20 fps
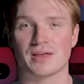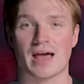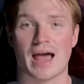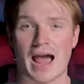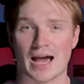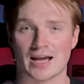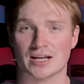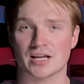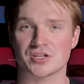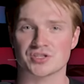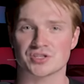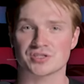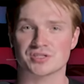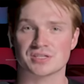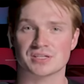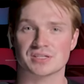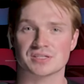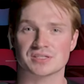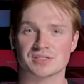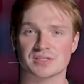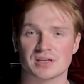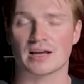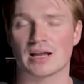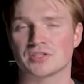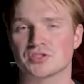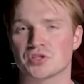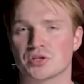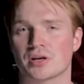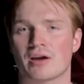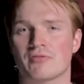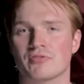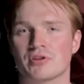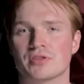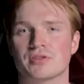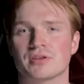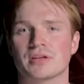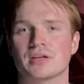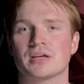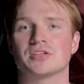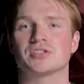the ad agencies, and I took
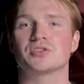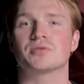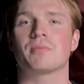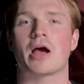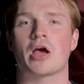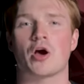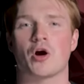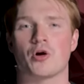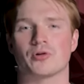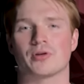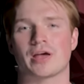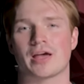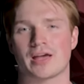everything into my own